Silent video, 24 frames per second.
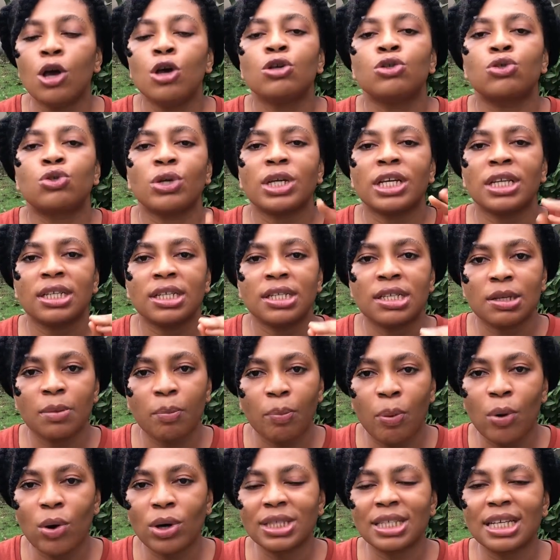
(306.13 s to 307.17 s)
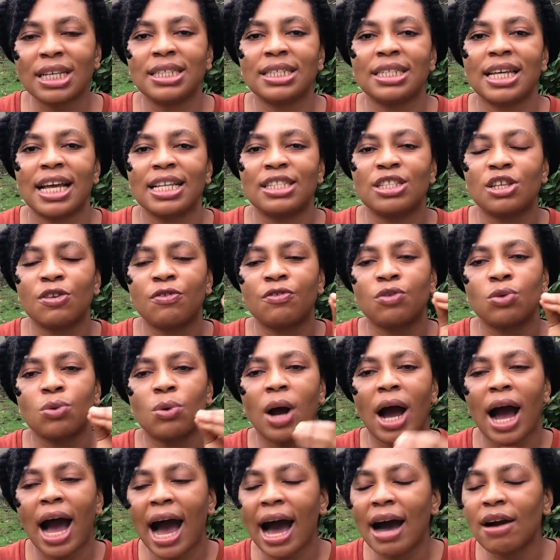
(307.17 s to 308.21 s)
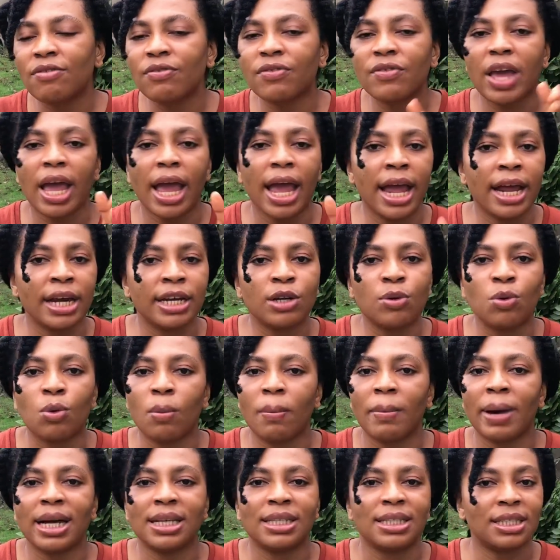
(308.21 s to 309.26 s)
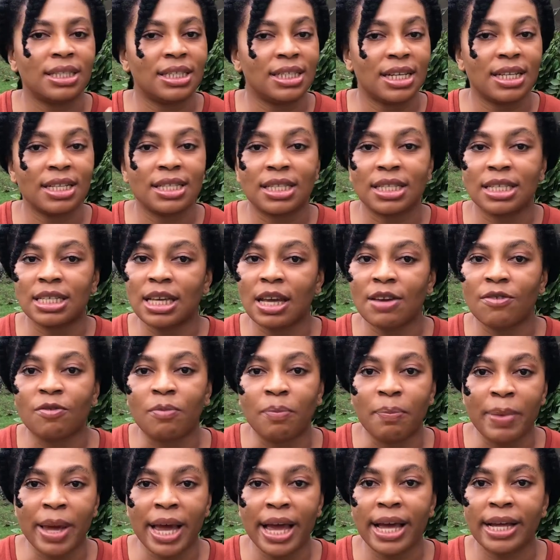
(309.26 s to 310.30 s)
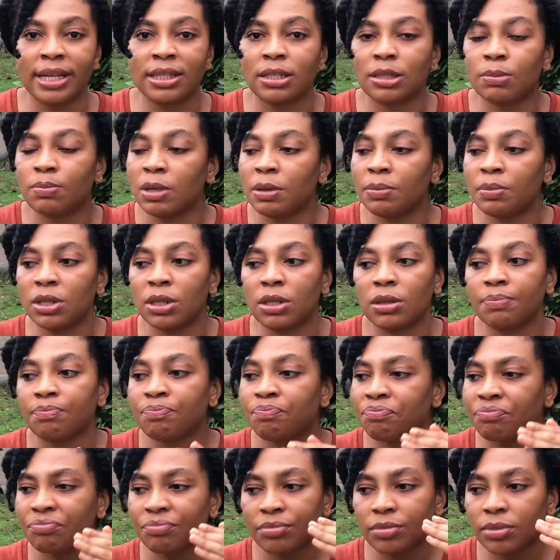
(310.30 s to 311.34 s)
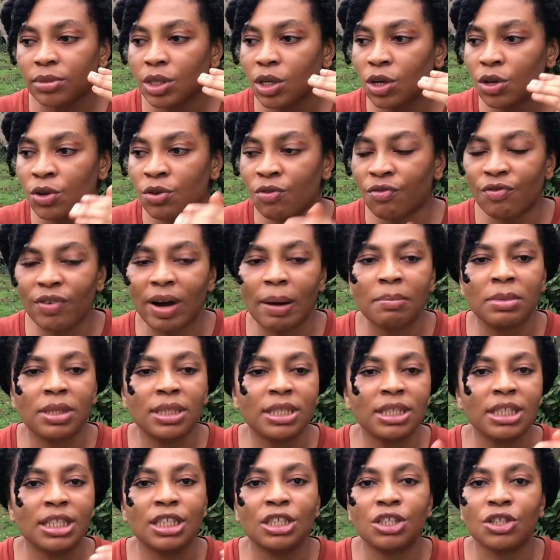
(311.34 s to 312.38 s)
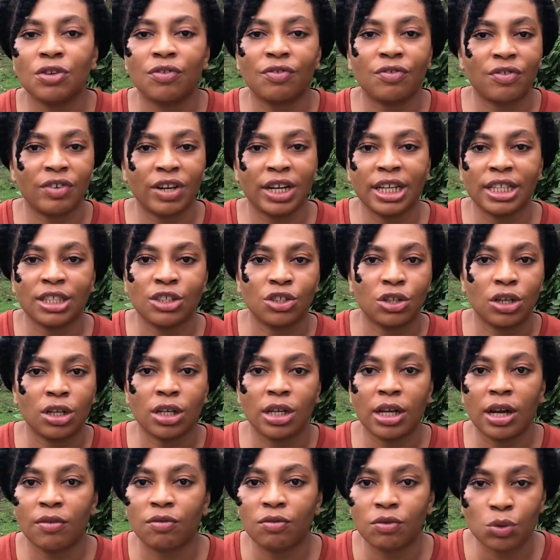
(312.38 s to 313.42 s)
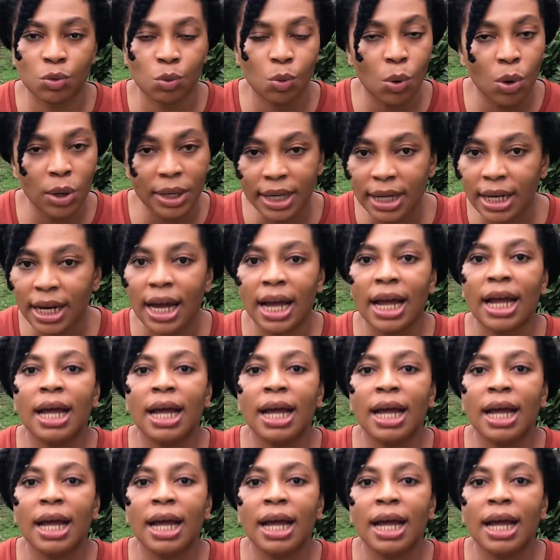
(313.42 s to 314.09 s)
So it is important that if you have any woman that just gave birth, maybe a family, your friend, your loved one,